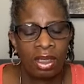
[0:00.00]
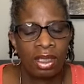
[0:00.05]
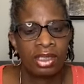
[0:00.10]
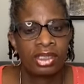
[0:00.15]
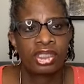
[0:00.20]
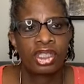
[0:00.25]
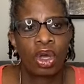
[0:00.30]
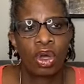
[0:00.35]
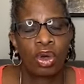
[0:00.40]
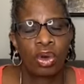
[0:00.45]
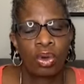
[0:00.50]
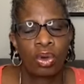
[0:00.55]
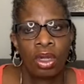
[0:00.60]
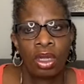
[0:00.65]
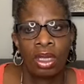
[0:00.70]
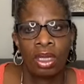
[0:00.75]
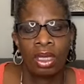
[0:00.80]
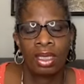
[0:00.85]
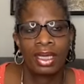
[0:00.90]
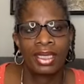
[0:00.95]
So
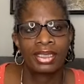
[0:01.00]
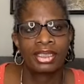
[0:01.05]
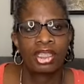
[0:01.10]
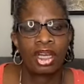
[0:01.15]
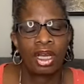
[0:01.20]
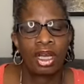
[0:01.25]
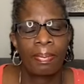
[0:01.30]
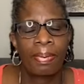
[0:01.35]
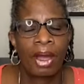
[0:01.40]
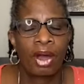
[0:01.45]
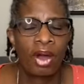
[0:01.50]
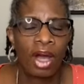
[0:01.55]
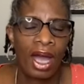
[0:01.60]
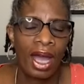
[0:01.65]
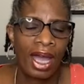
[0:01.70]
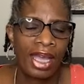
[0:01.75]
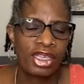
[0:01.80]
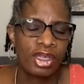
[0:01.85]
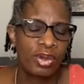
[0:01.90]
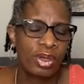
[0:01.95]
let's talk about
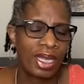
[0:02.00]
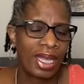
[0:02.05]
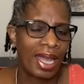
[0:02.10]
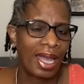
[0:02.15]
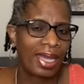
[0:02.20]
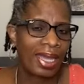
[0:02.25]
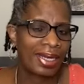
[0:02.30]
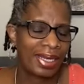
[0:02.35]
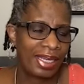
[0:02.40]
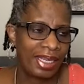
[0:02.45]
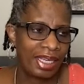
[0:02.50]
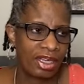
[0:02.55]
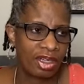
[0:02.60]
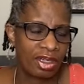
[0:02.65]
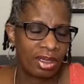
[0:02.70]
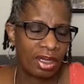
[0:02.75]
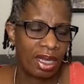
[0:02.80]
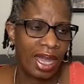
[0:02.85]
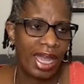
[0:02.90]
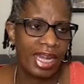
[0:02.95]
how you got
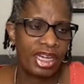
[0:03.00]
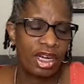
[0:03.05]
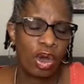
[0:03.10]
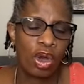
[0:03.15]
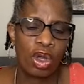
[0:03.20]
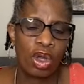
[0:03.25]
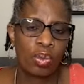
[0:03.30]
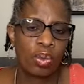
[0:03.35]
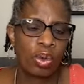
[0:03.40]
here. I know it